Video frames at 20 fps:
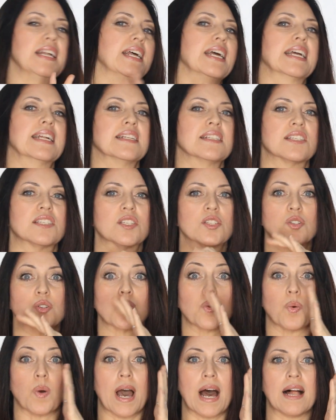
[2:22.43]
and
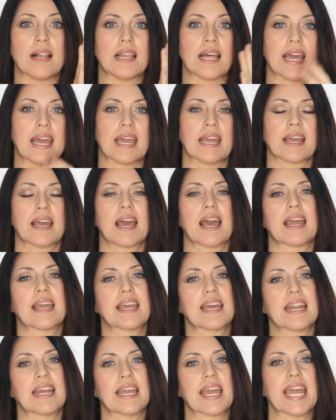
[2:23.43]
swelling and
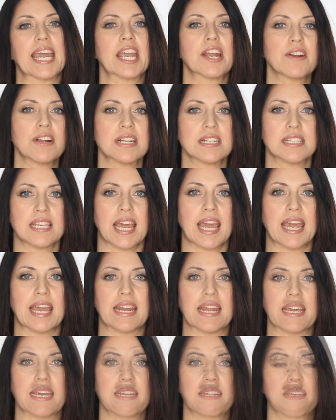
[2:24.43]
getting
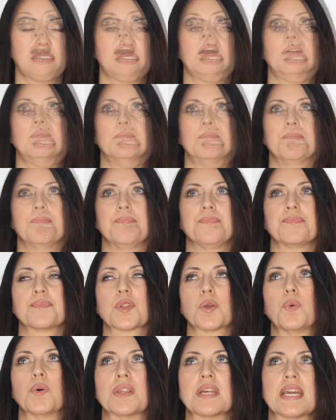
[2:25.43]
irritated,
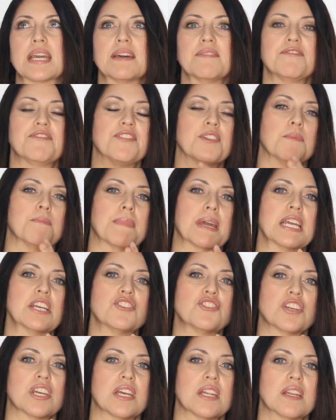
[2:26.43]
well, the
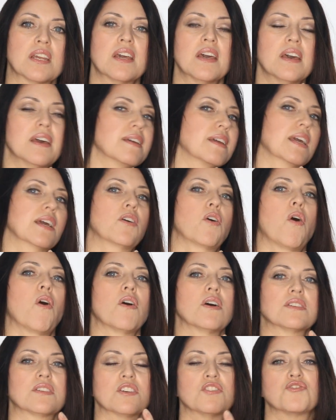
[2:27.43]
inflammation can
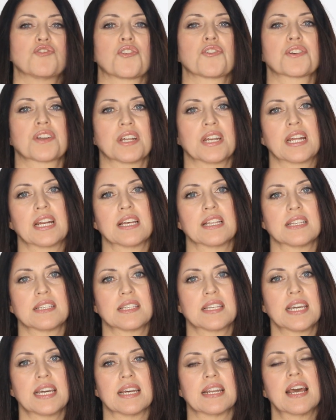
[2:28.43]
cause a darkening of the
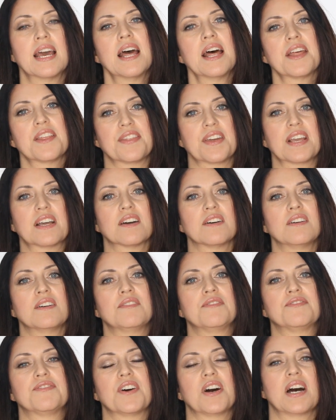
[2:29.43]
skin. Think
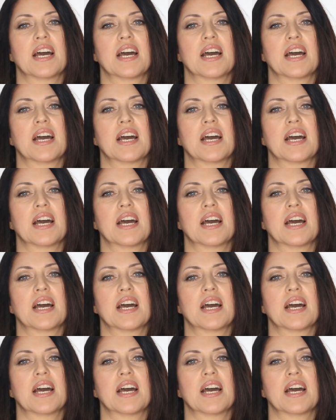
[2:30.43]
of